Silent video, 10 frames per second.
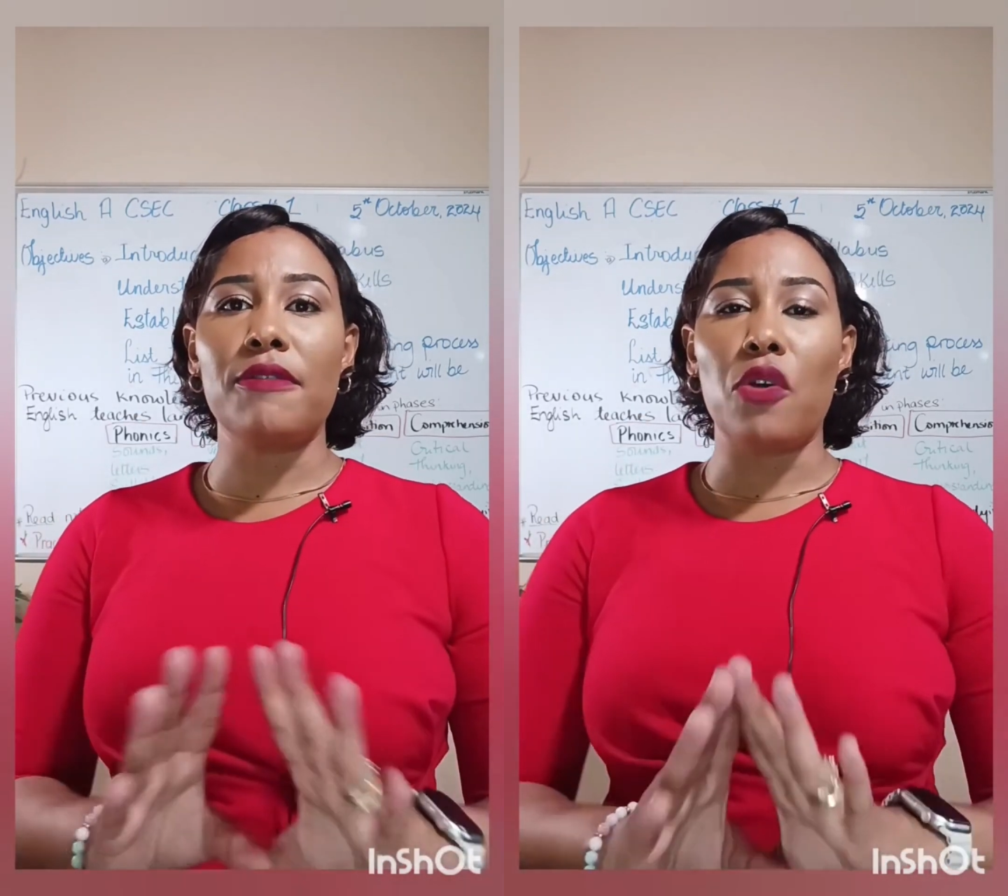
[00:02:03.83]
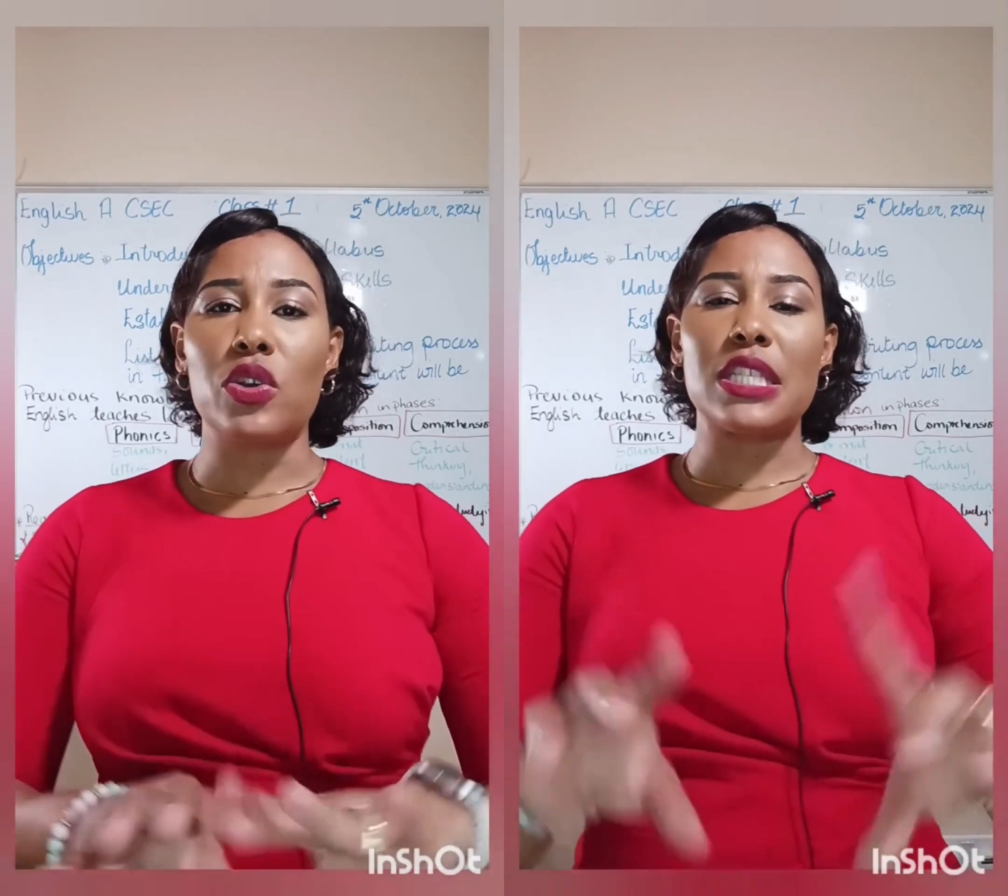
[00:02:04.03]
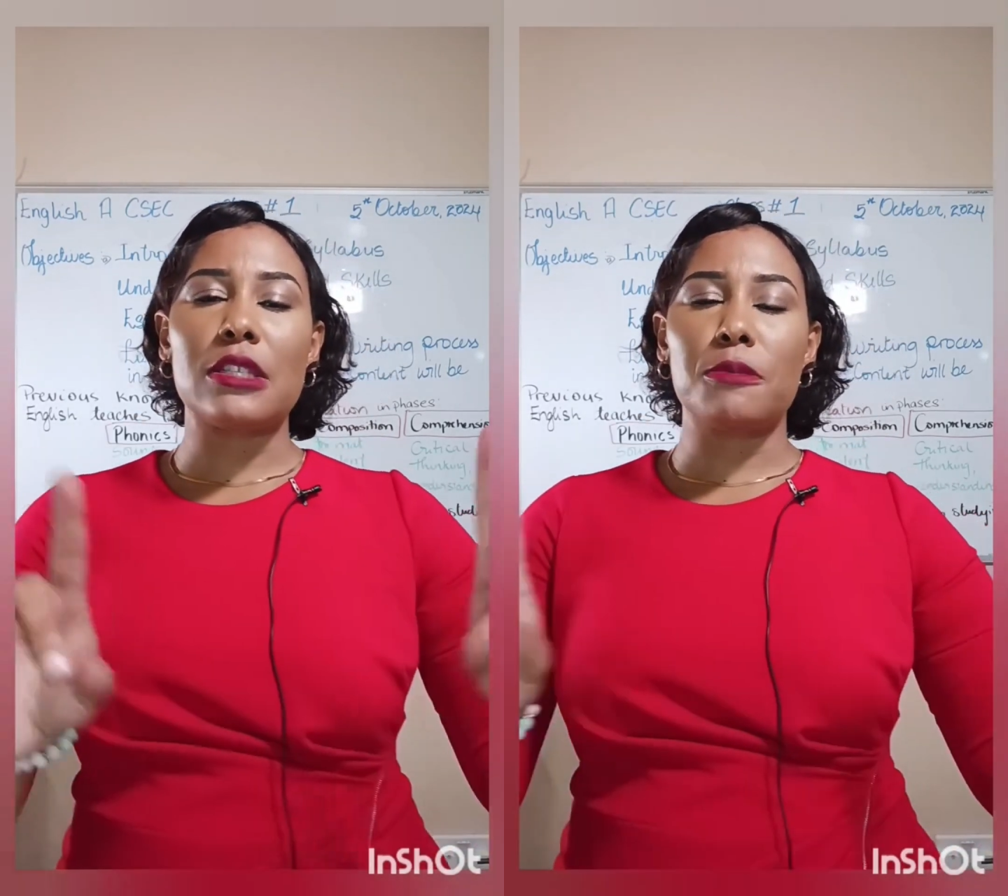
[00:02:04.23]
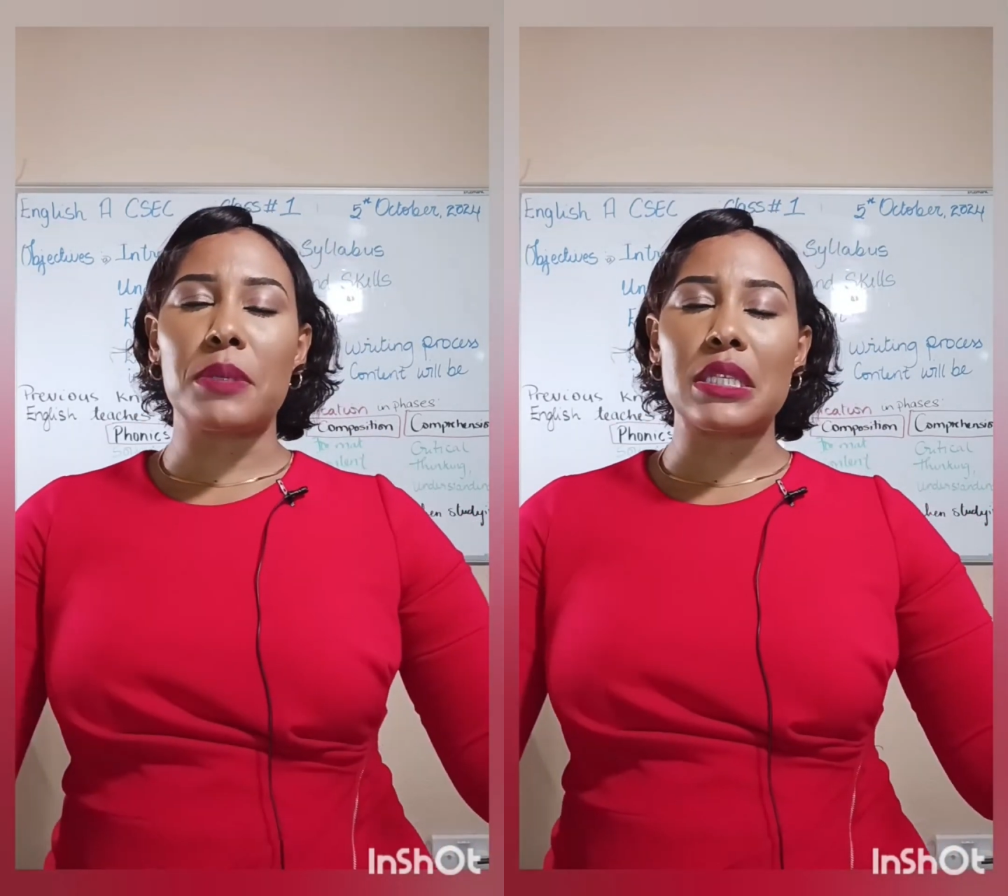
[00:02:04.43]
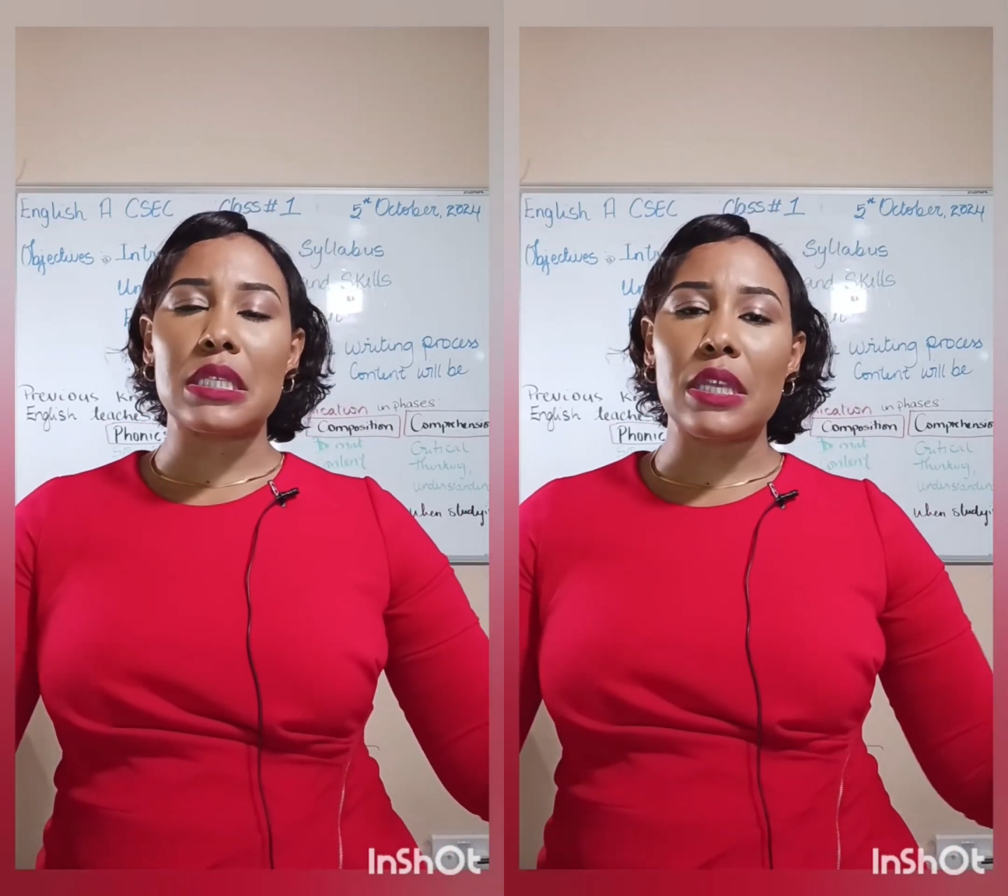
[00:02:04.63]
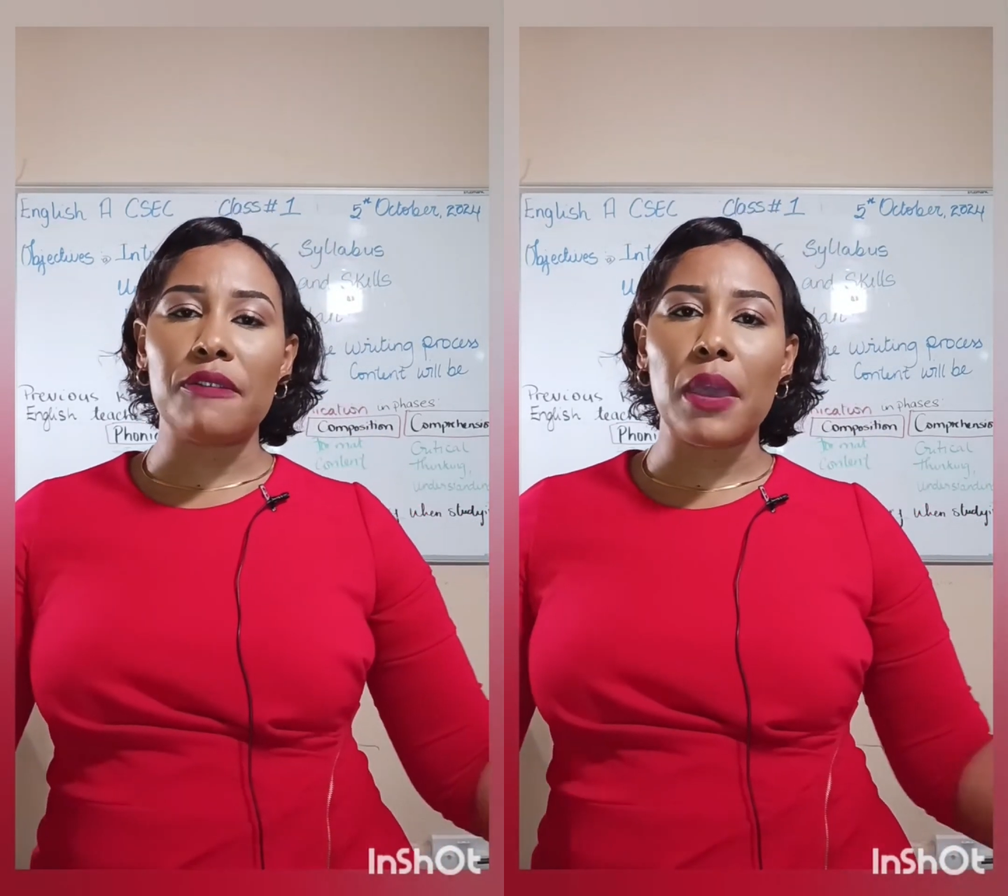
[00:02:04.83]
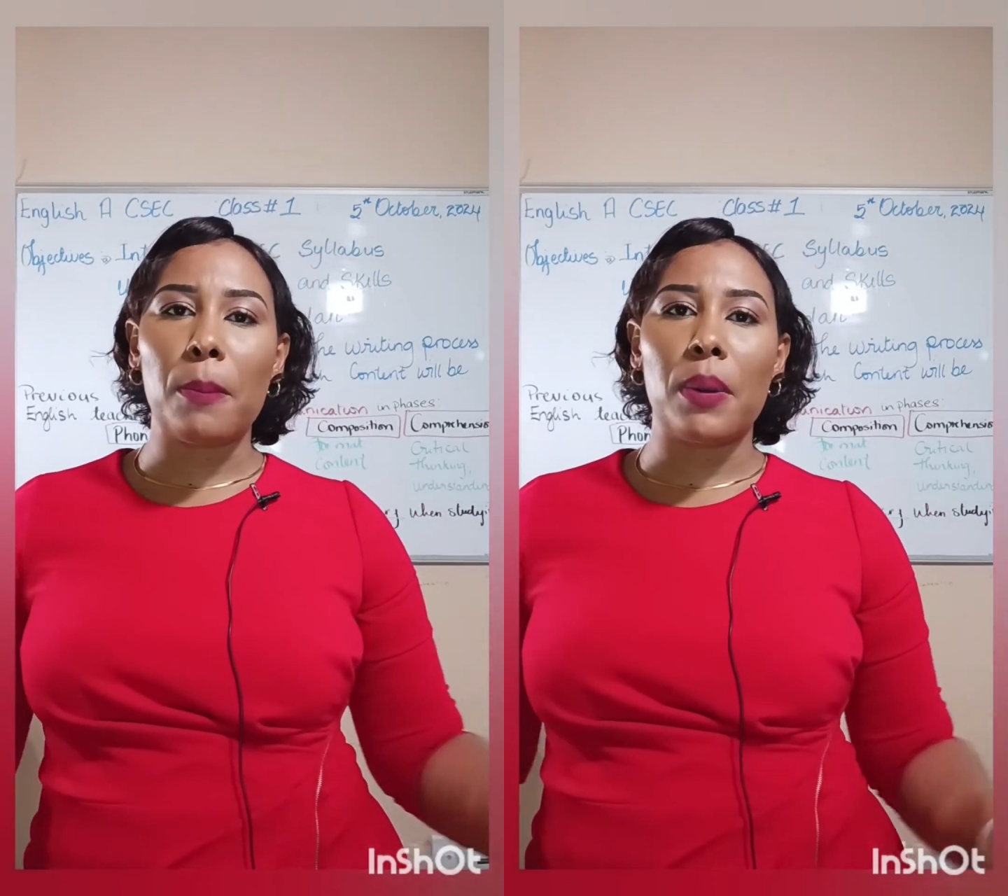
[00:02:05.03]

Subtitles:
for specific